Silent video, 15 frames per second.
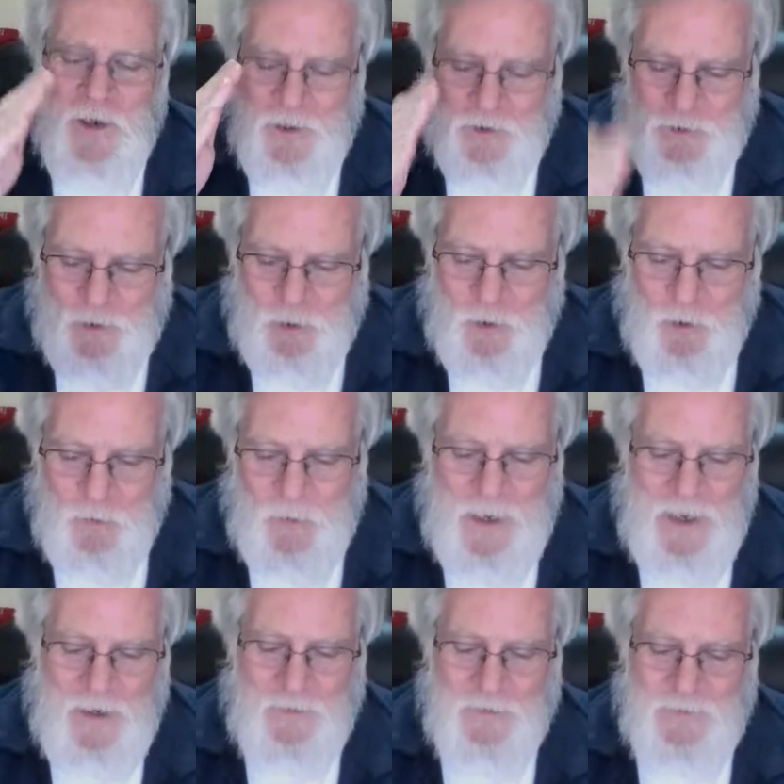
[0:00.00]
turn
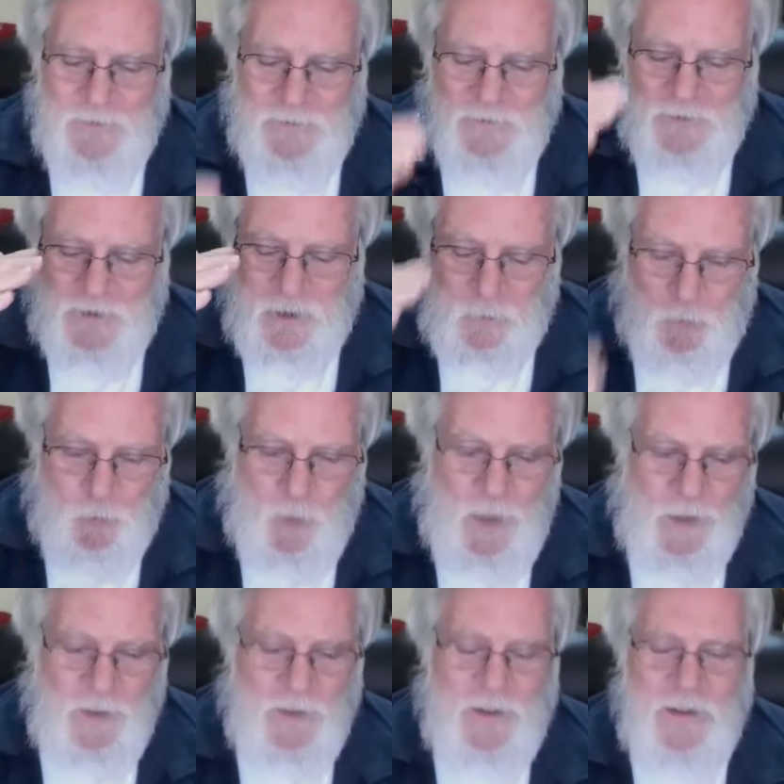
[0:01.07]
around,
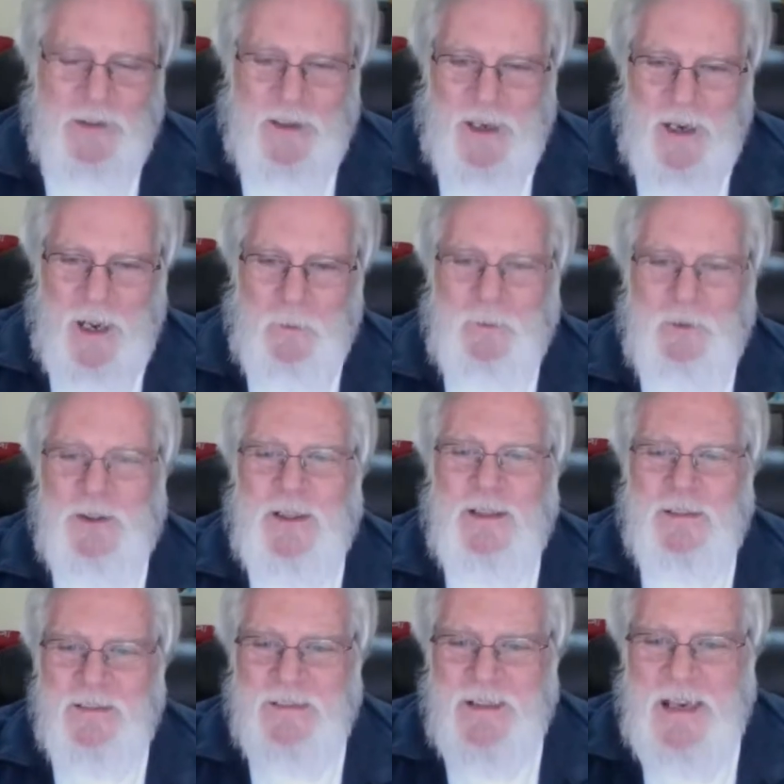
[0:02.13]
depressed,
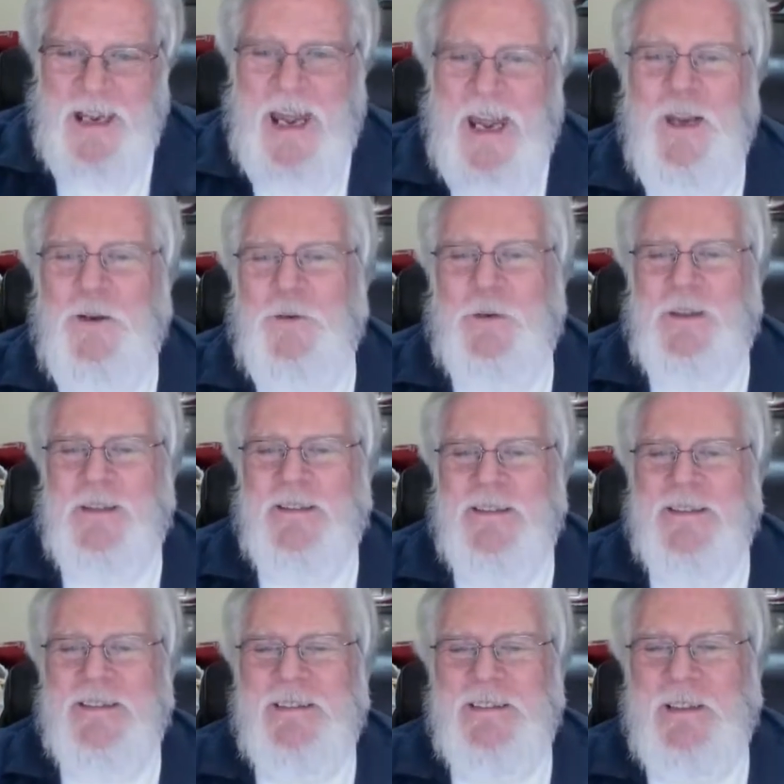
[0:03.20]
upset, angry,
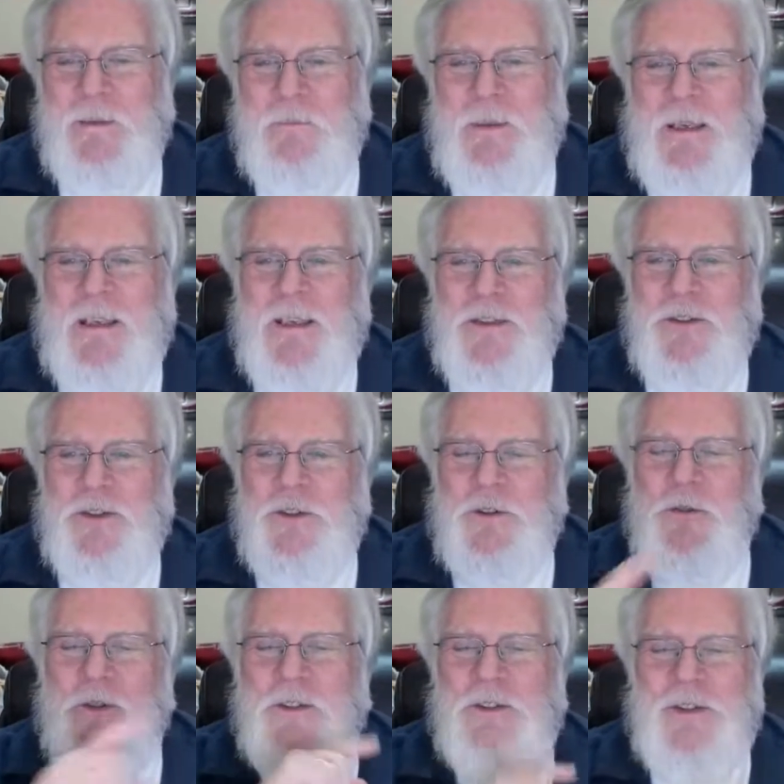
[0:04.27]
because
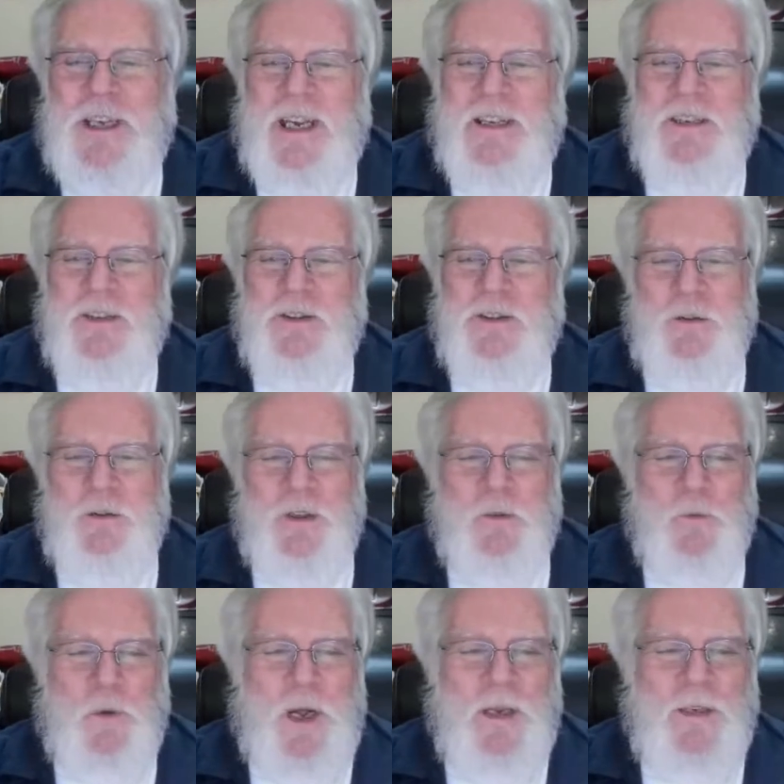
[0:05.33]
you decided you didn't
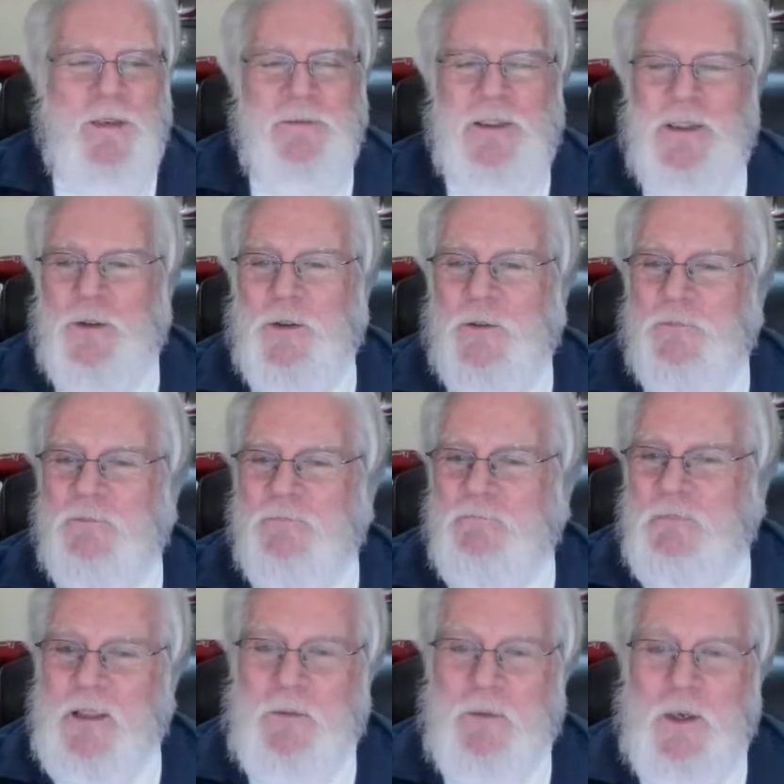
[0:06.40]
want to either
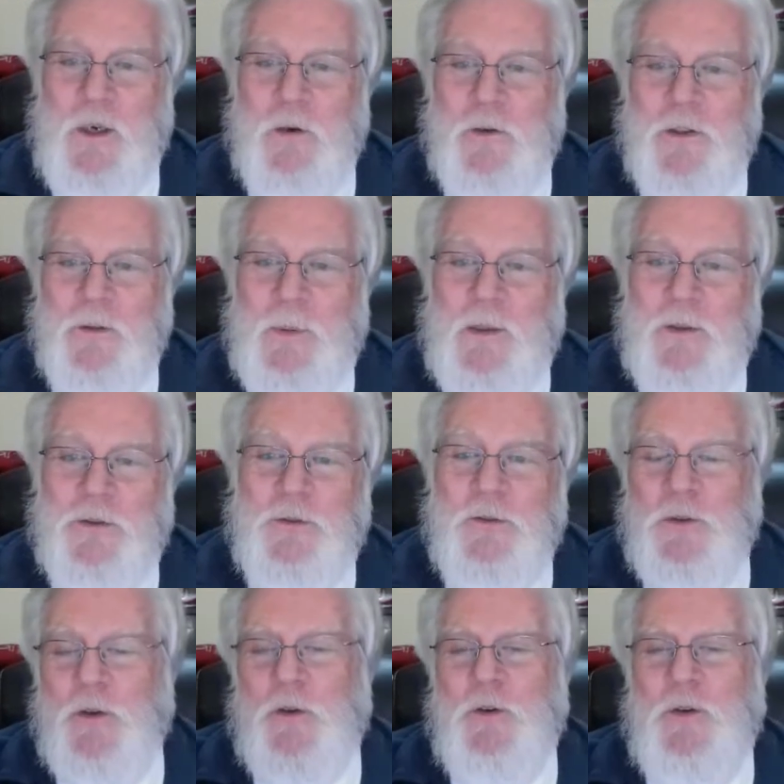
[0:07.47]
even hear the specials
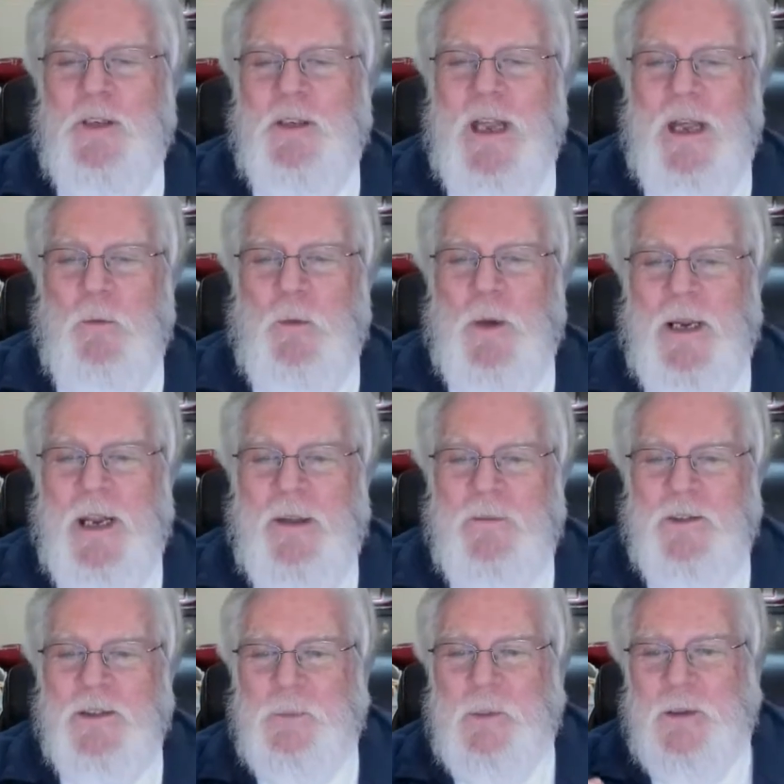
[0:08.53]
or you did not want to have
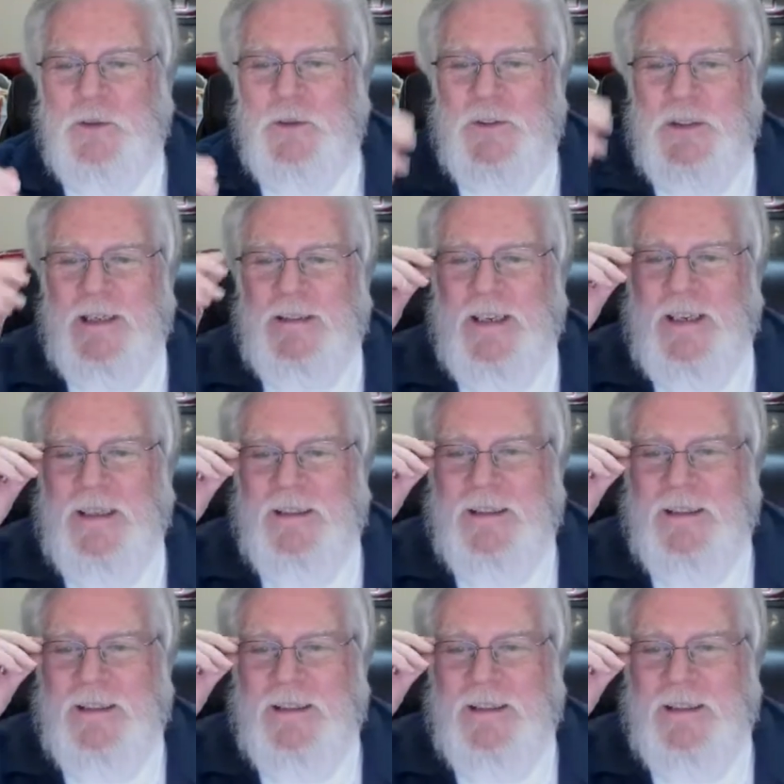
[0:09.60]
the specials that day?